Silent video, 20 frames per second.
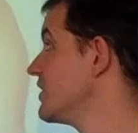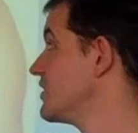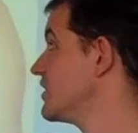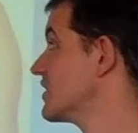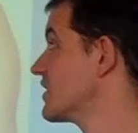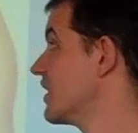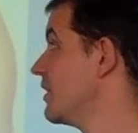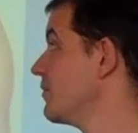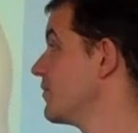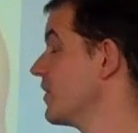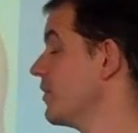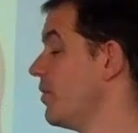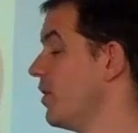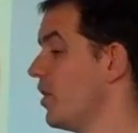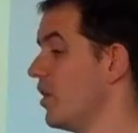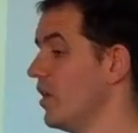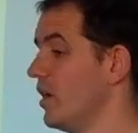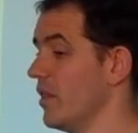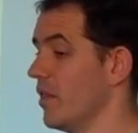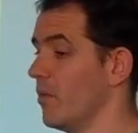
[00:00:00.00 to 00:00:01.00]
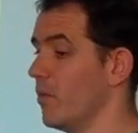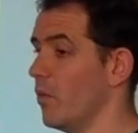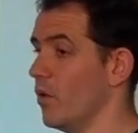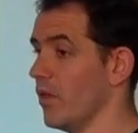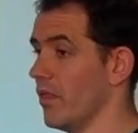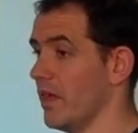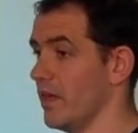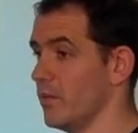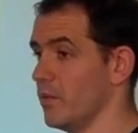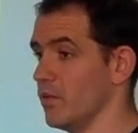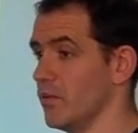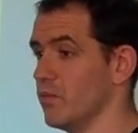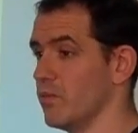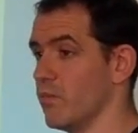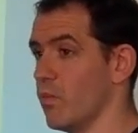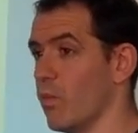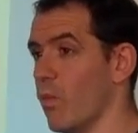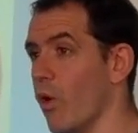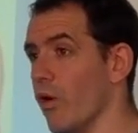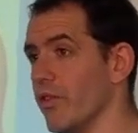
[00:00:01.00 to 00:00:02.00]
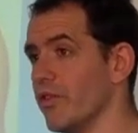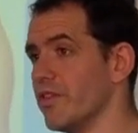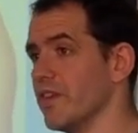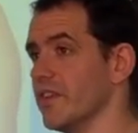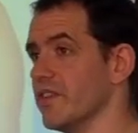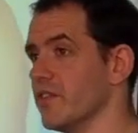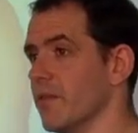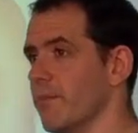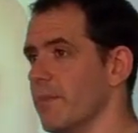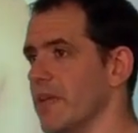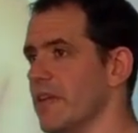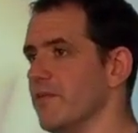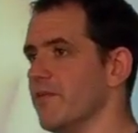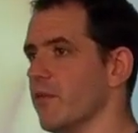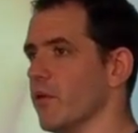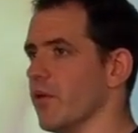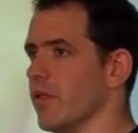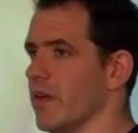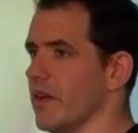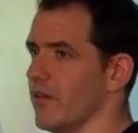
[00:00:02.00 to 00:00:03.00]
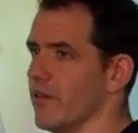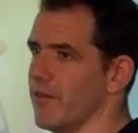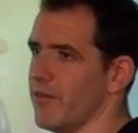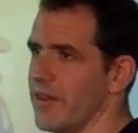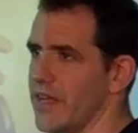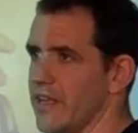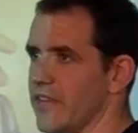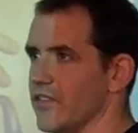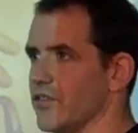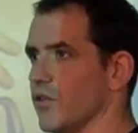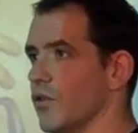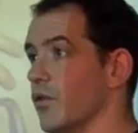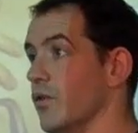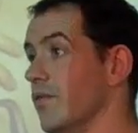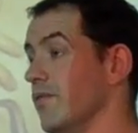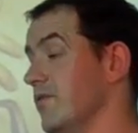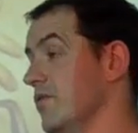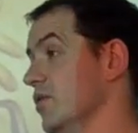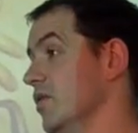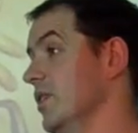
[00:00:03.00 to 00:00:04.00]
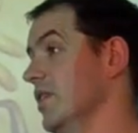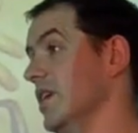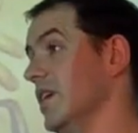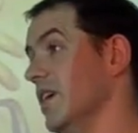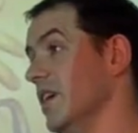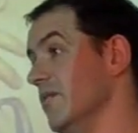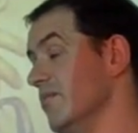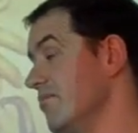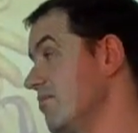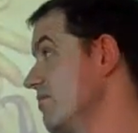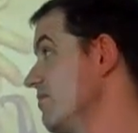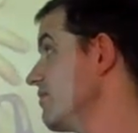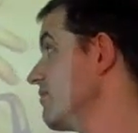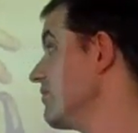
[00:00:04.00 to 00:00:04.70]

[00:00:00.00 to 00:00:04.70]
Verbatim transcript: percentage comes up higher than what they would want it to be for their event or for their